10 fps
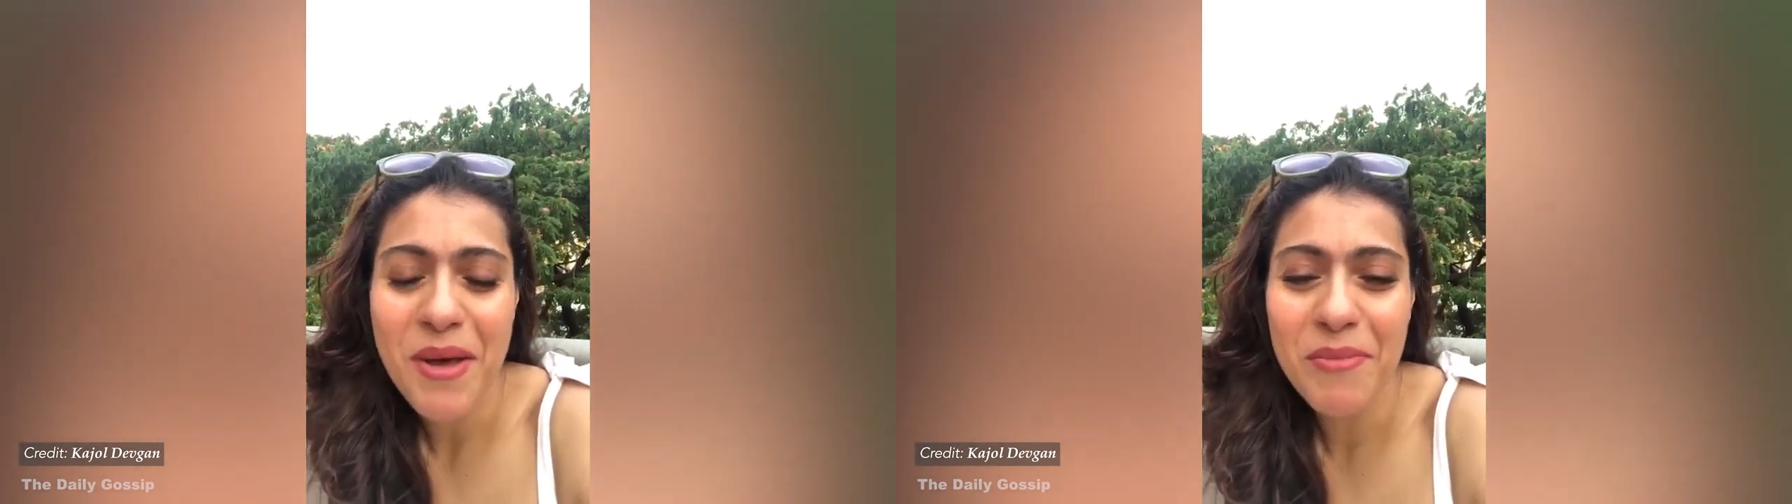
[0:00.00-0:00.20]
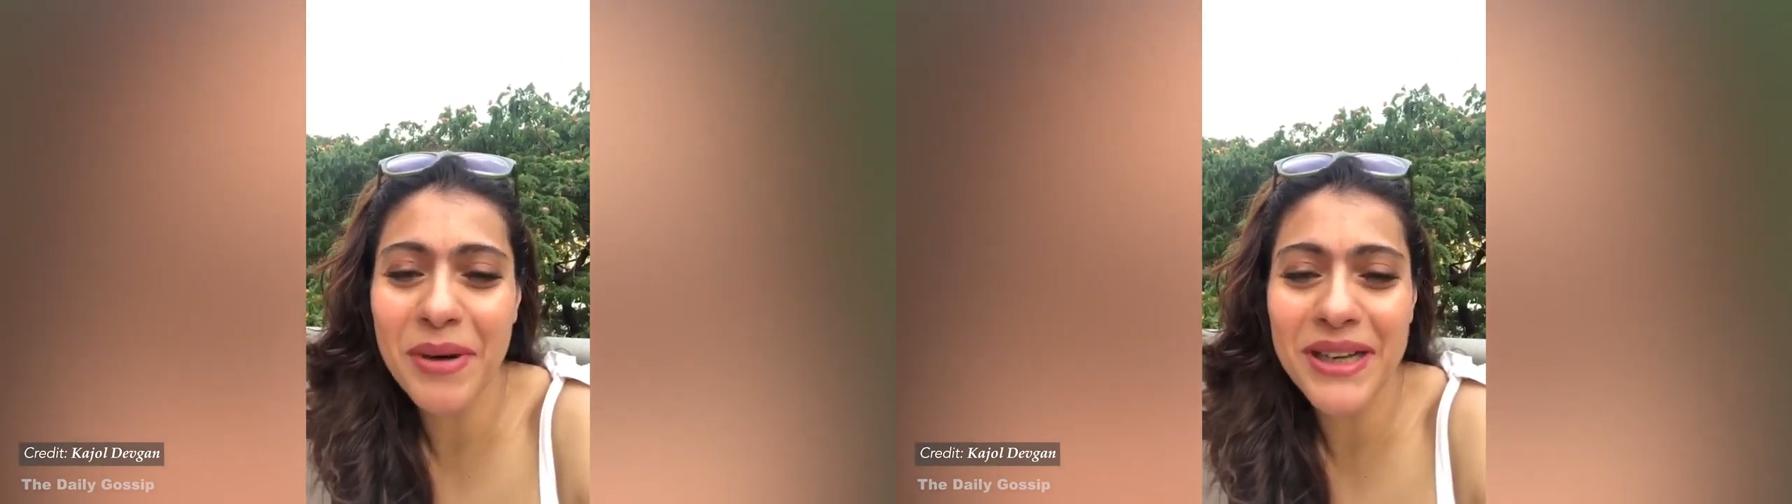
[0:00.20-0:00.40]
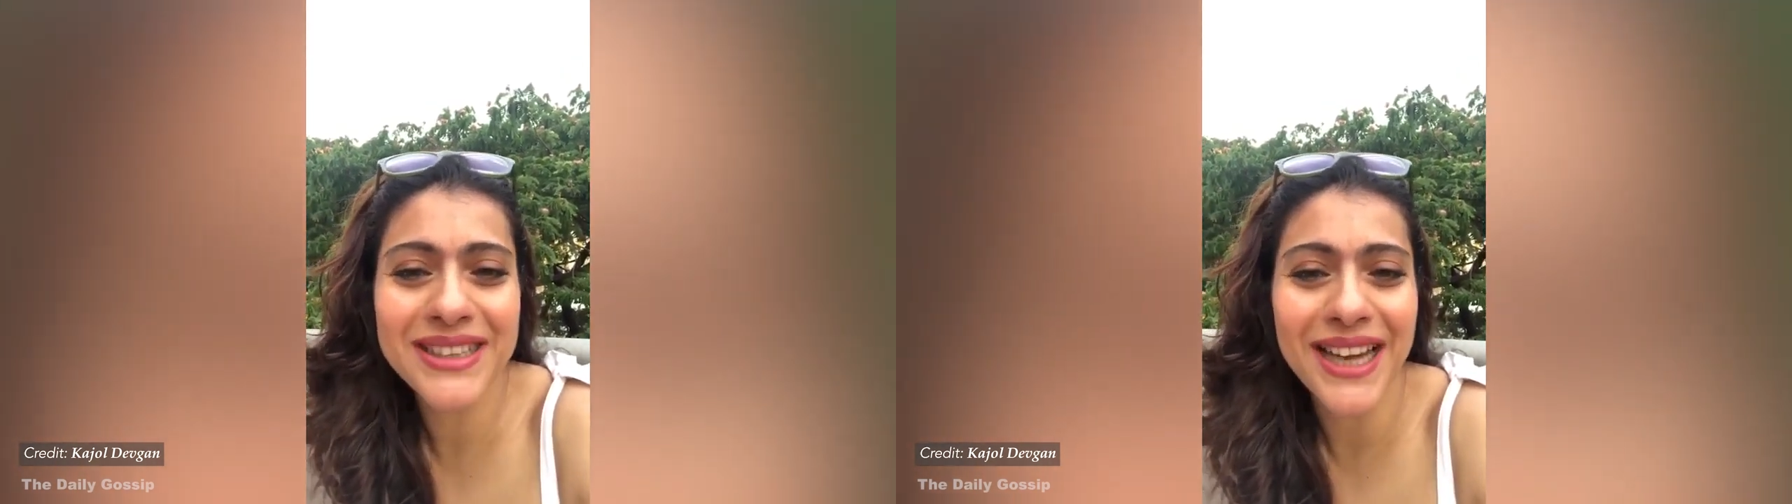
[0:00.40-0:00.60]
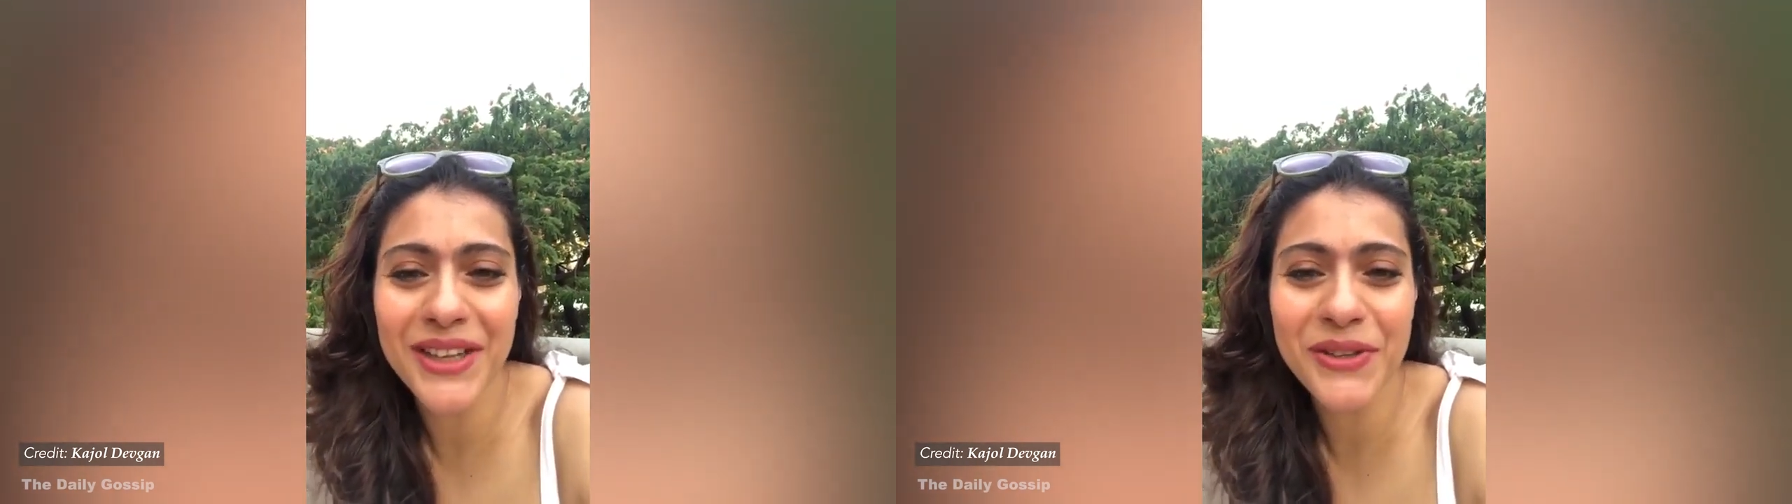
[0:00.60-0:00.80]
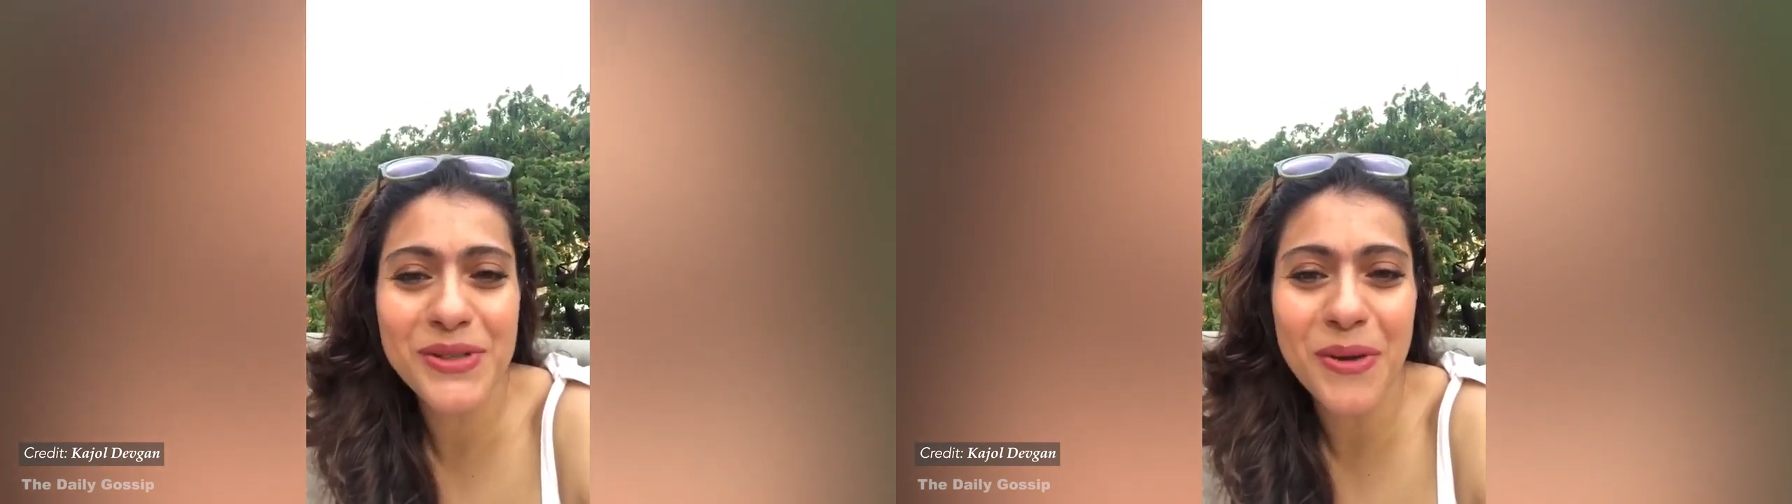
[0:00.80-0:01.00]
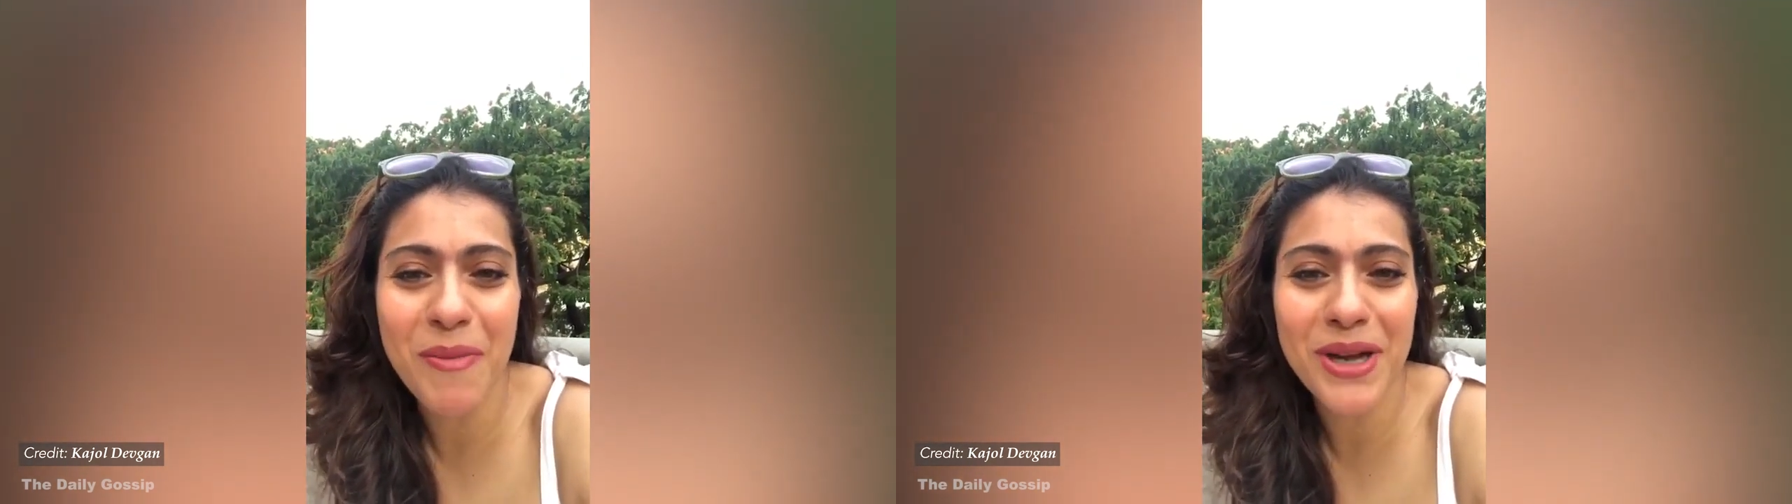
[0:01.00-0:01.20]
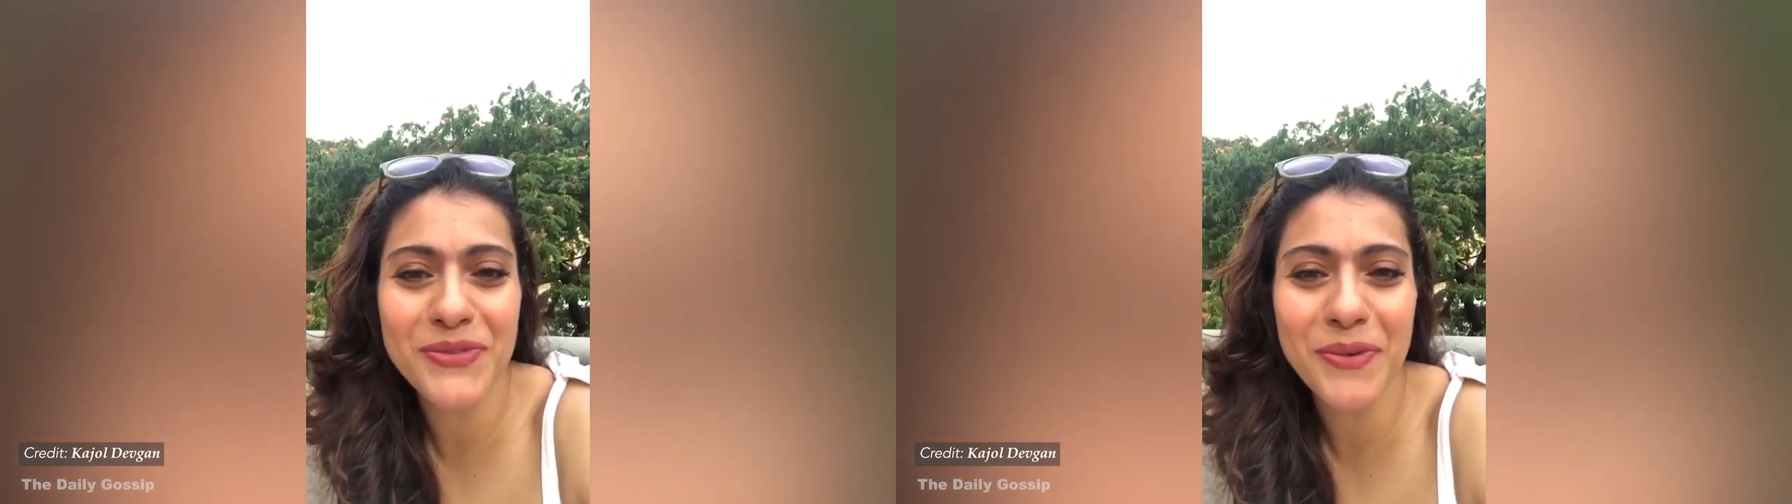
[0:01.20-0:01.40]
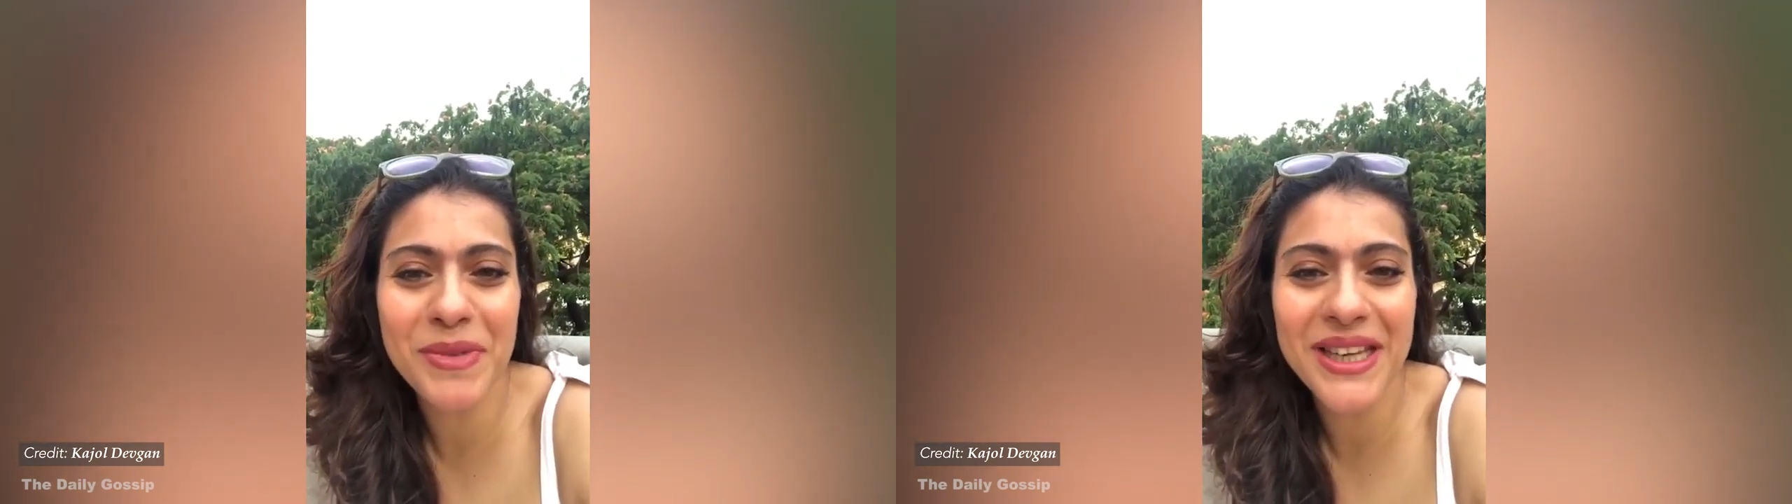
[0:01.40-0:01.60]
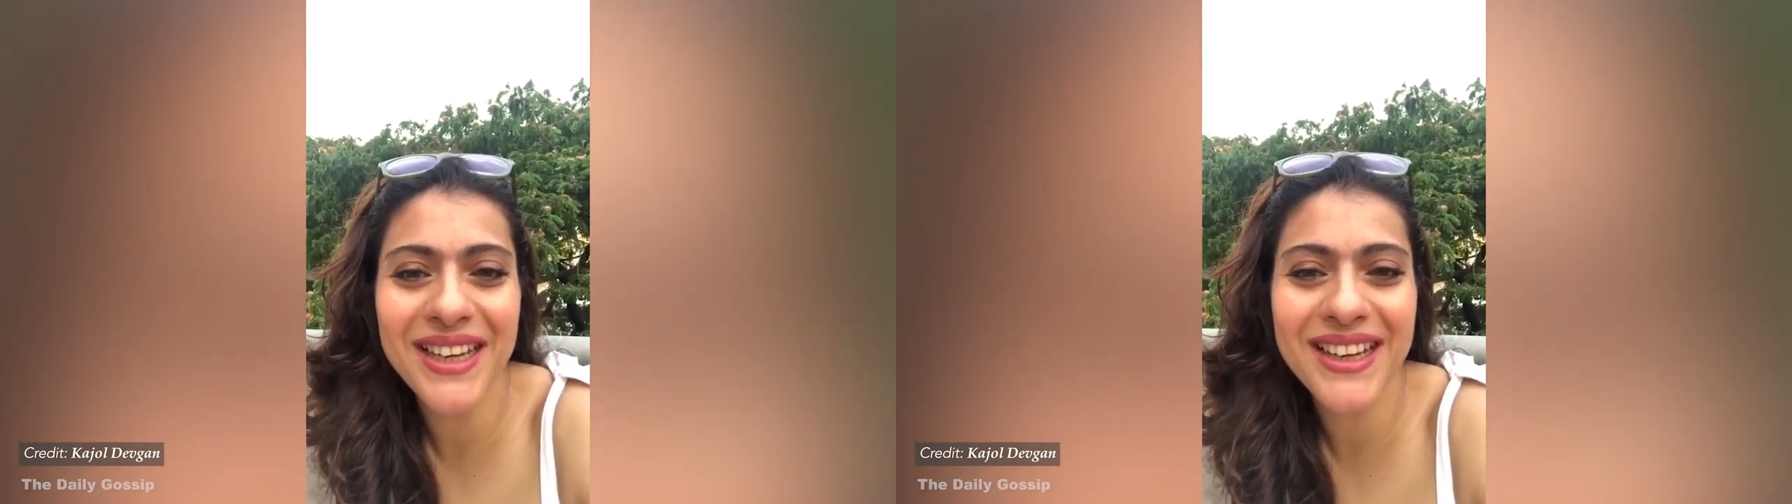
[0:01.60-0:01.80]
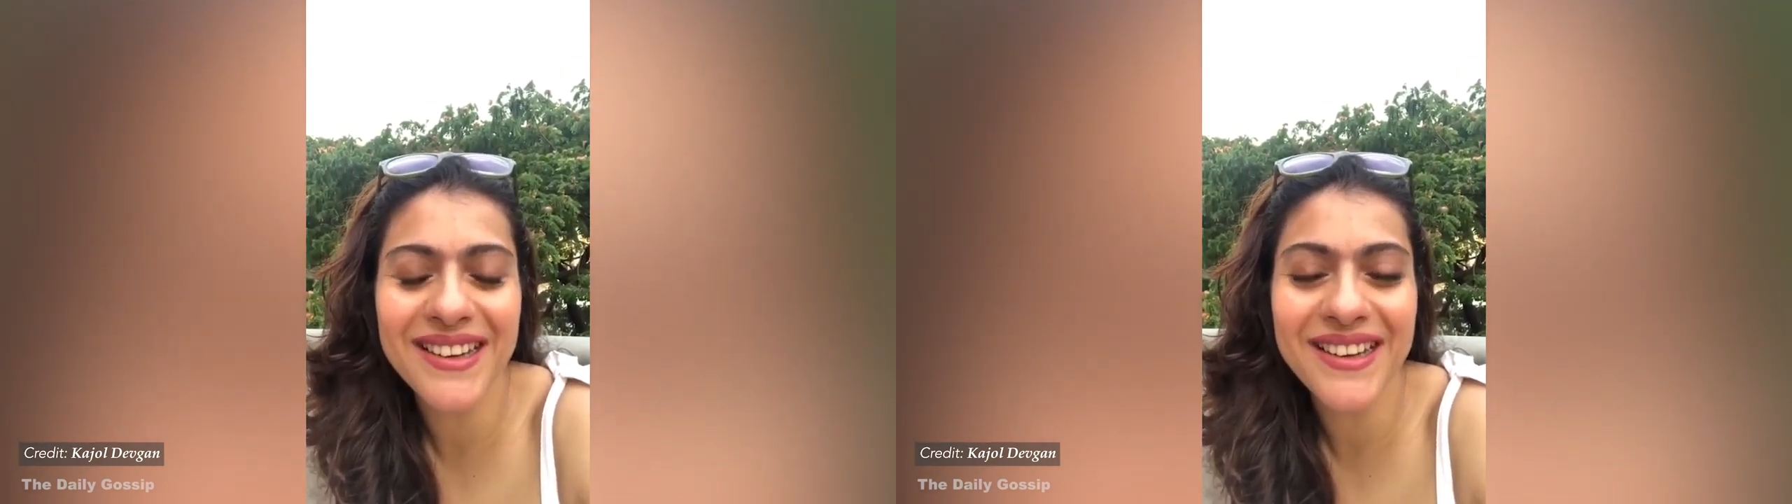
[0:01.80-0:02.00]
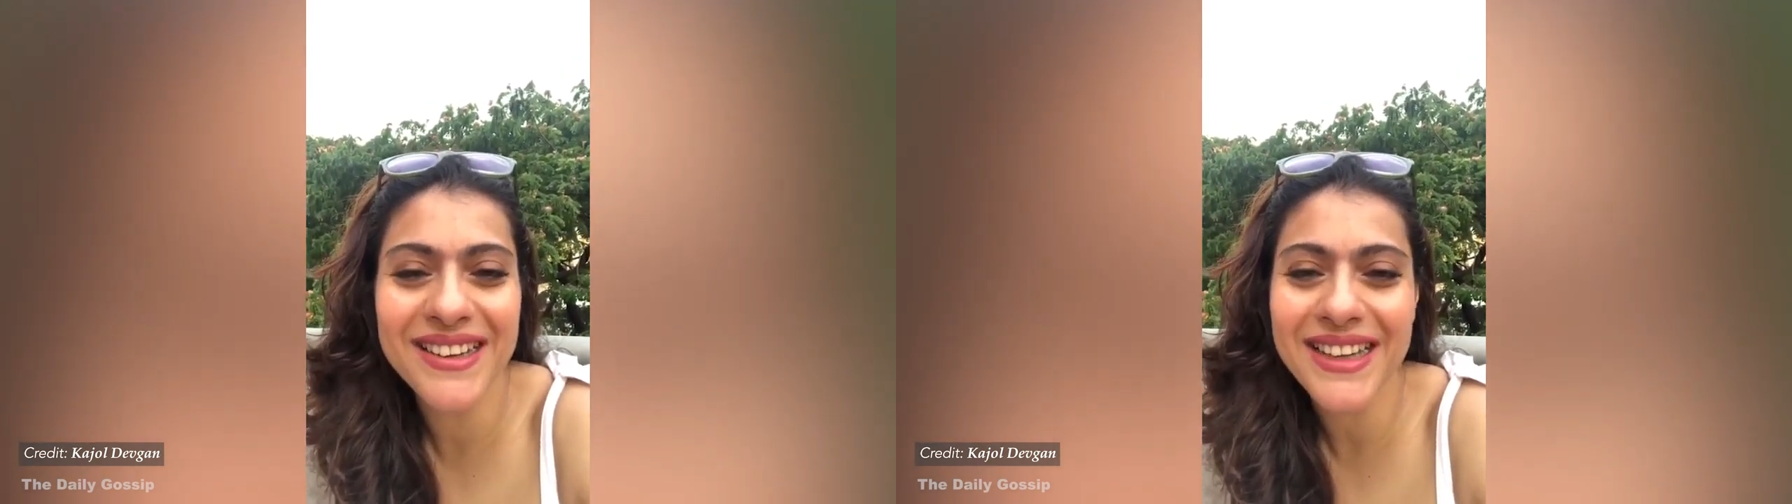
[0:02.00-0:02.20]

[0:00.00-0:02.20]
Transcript: But thank you so much for being here.